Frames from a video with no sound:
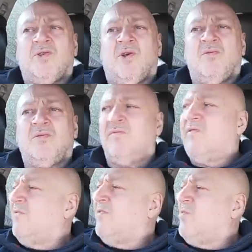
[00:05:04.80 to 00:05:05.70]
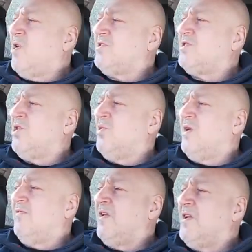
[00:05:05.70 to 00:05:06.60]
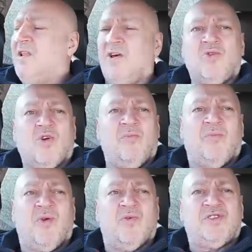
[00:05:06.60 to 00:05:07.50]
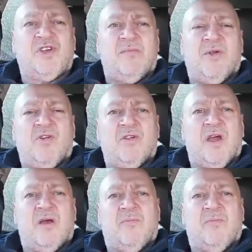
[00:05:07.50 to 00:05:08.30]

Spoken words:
So sort if they wanted to do whatever, anything, a little computer terminal,